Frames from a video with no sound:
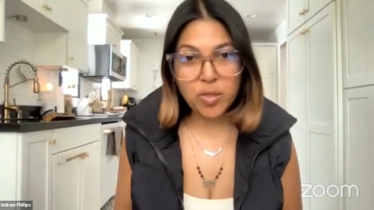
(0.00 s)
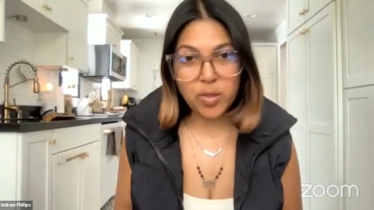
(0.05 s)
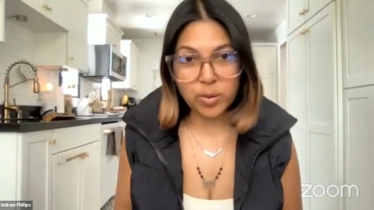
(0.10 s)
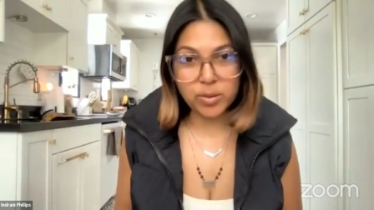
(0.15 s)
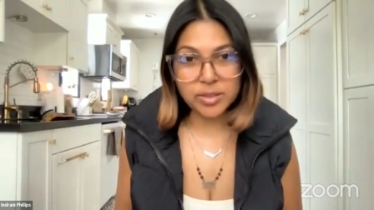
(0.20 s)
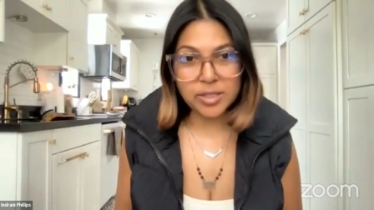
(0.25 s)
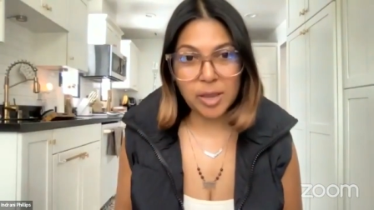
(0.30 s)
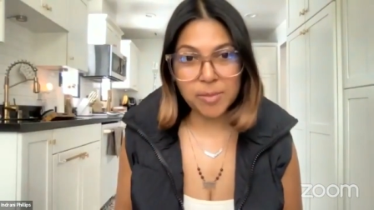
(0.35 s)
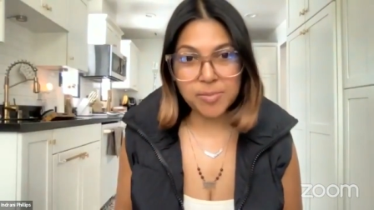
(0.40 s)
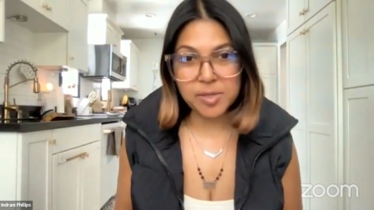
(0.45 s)

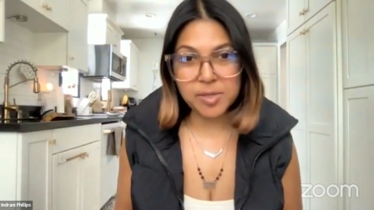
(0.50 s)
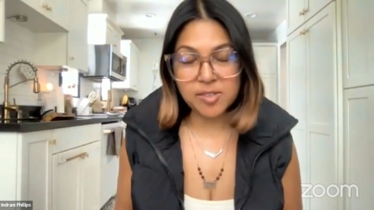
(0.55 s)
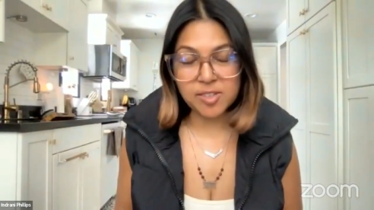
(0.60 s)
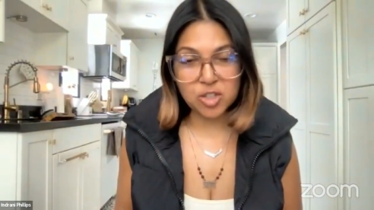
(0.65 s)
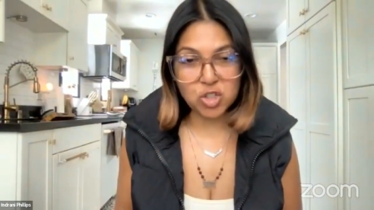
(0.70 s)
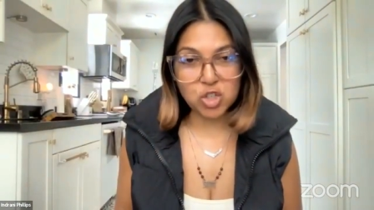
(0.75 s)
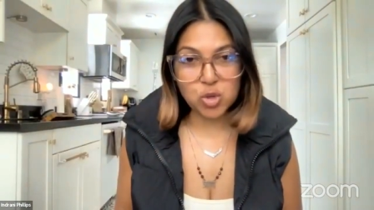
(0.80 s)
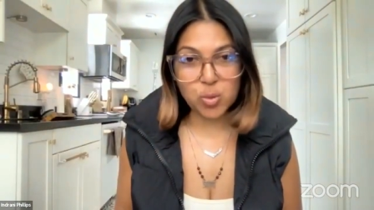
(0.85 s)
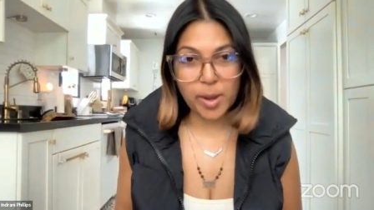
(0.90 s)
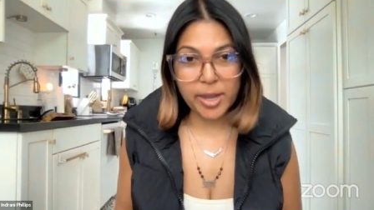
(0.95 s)
those types of
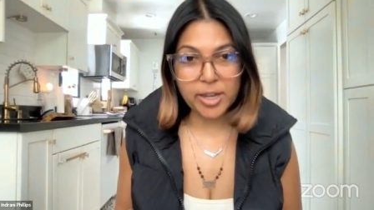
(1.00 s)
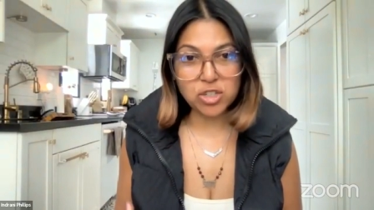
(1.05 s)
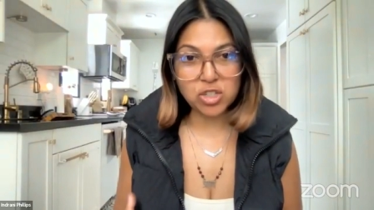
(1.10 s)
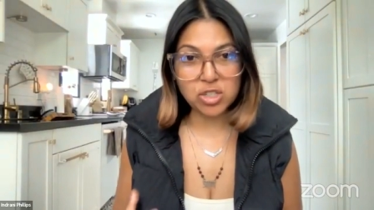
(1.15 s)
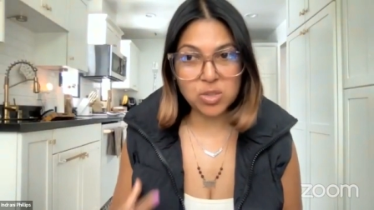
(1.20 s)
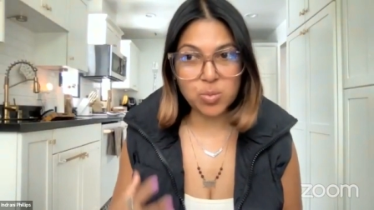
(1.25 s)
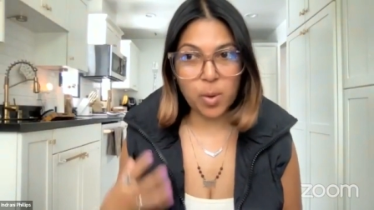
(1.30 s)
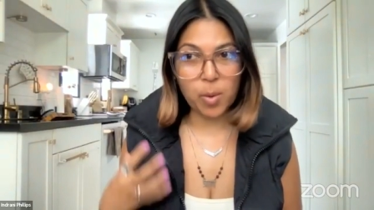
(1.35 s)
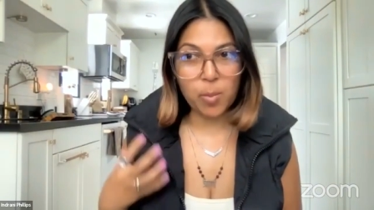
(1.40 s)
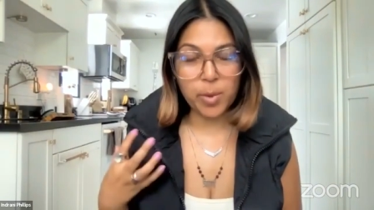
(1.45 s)

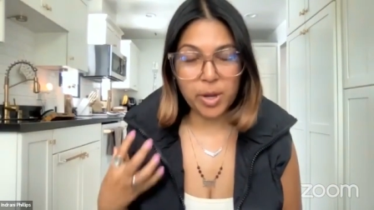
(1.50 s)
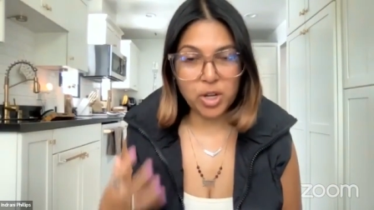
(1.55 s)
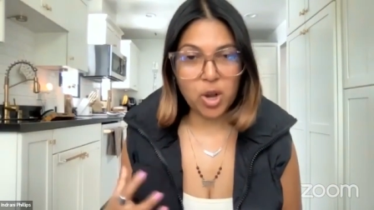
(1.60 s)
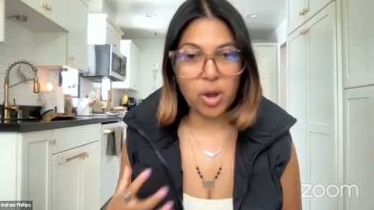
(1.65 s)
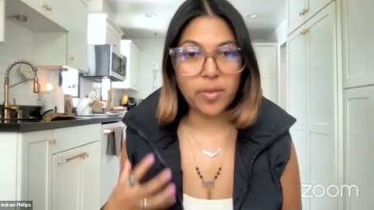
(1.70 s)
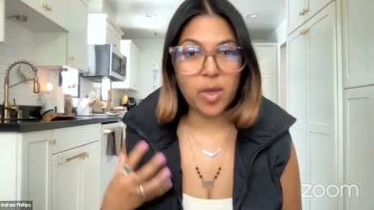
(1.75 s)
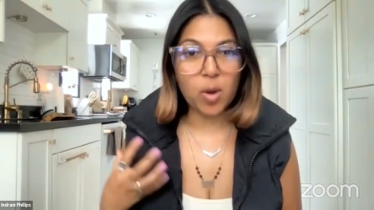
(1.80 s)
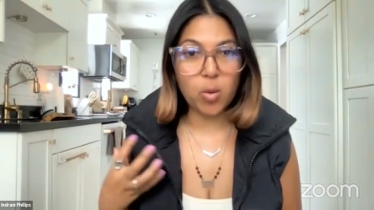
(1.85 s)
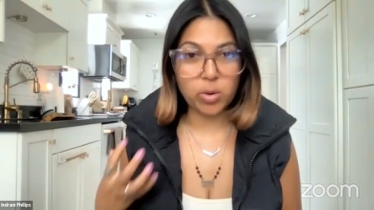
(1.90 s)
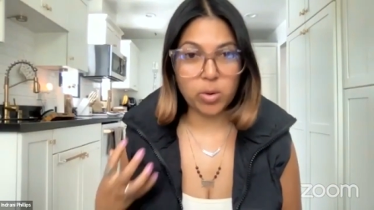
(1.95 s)
situations when we
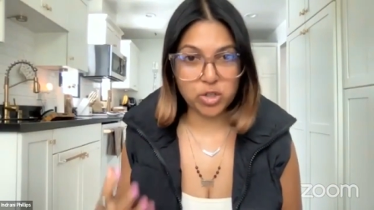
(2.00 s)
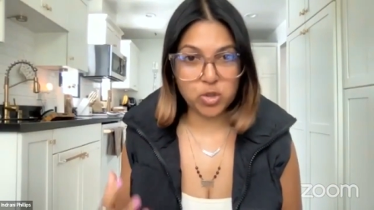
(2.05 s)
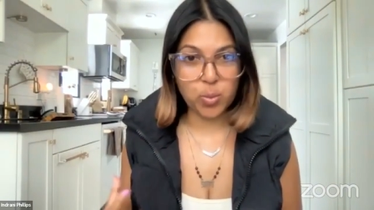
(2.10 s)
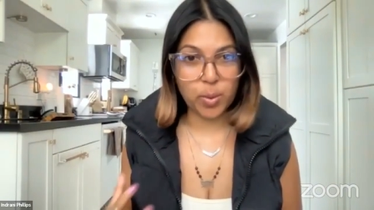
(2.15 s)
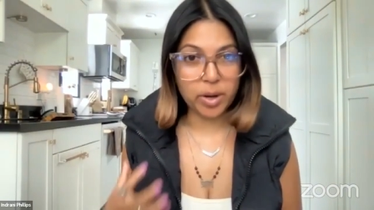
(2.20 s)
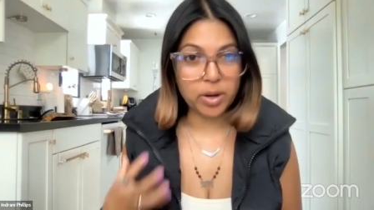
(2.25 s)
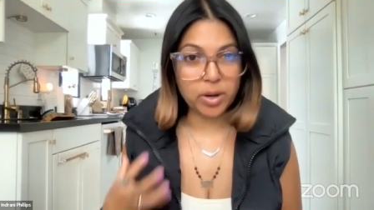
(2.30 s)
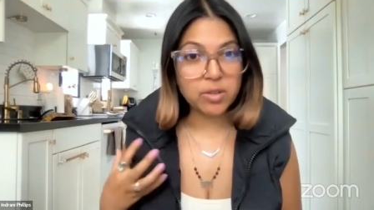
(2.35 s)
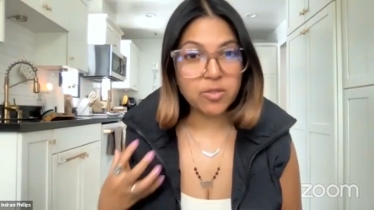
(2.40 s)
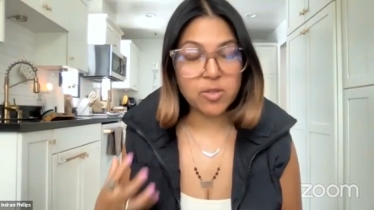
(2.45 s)
know that we're
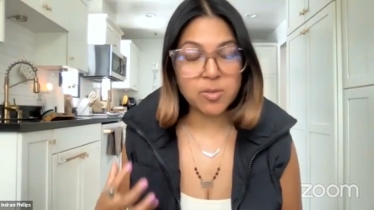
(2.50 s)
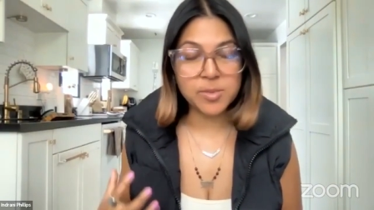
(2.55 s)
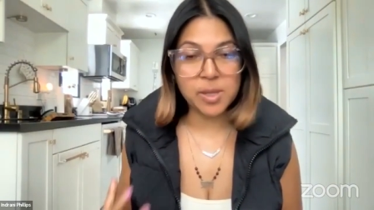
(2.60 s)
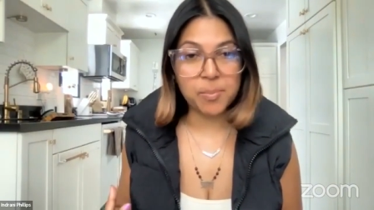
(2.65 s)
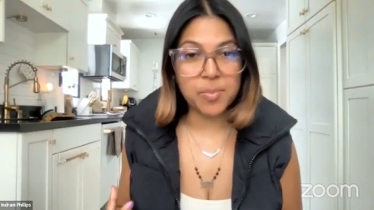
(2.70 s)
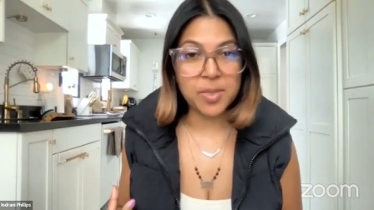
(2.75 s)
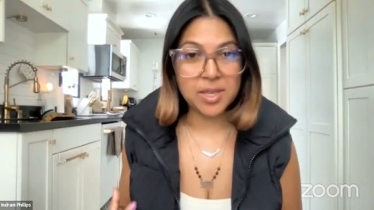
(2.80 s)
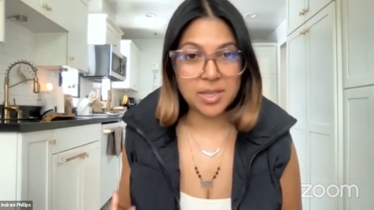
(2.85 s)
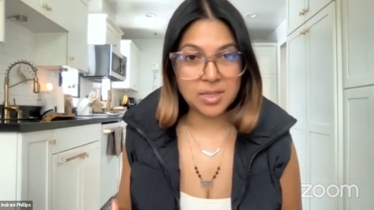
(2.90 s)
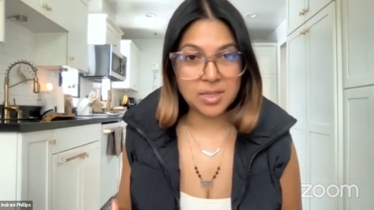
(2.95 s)
triggered from
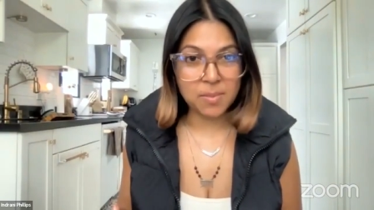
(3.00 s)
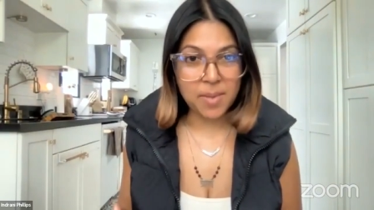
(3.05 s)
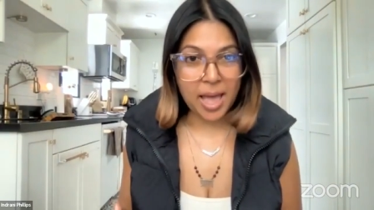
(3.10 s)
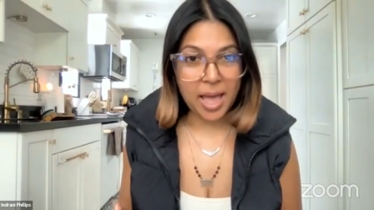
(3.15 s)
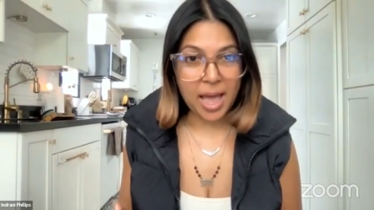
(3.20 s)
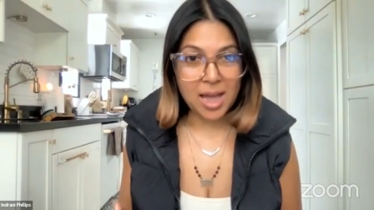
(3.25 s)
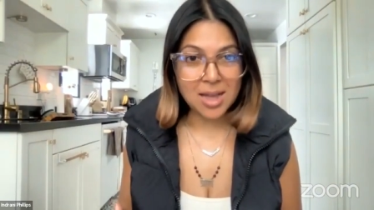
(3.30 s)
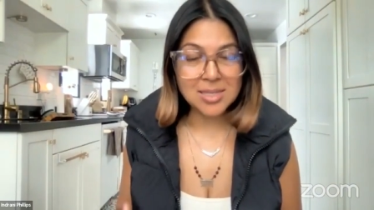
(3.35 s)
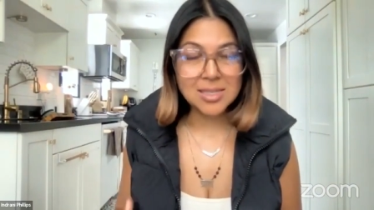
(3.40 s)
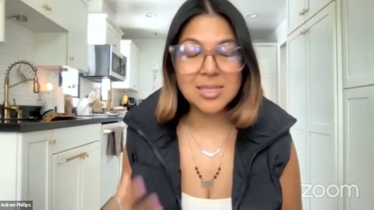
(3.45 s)
something in the
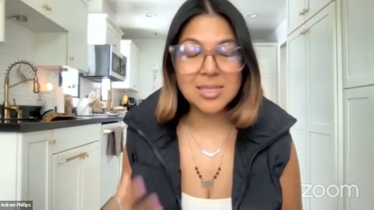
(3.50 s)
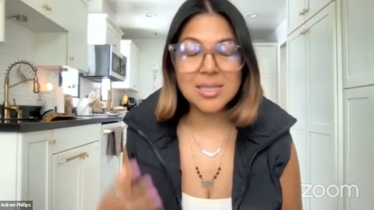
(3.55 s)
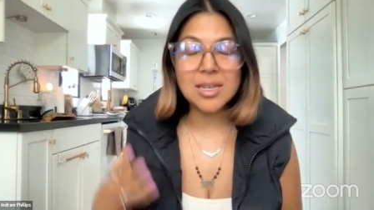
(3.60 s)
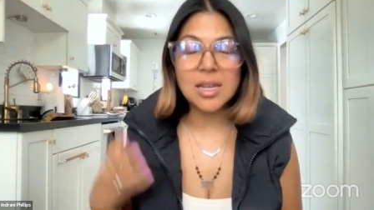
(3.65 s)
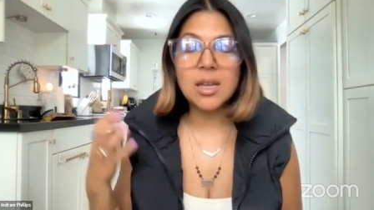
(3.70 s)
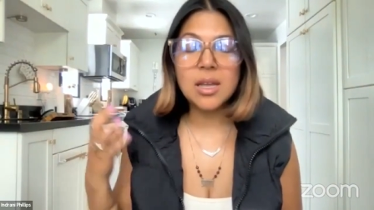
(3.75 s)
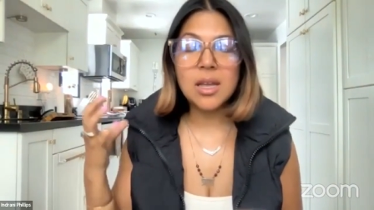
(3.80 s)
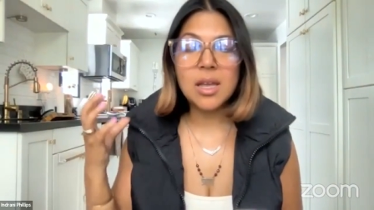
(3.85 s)
past.